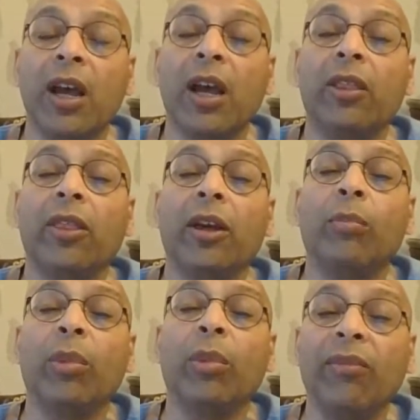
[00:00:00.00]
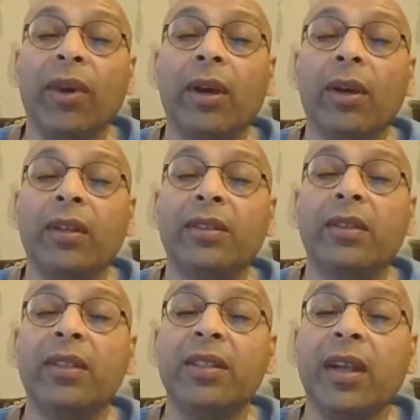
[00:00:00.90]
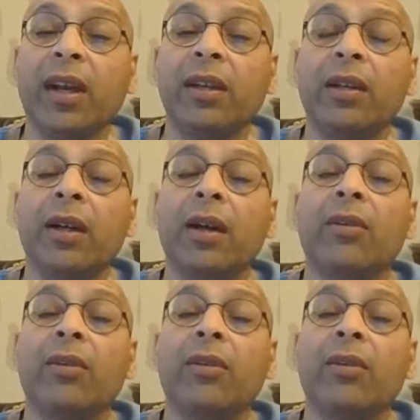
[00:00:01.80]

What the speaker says: And their buffet is designed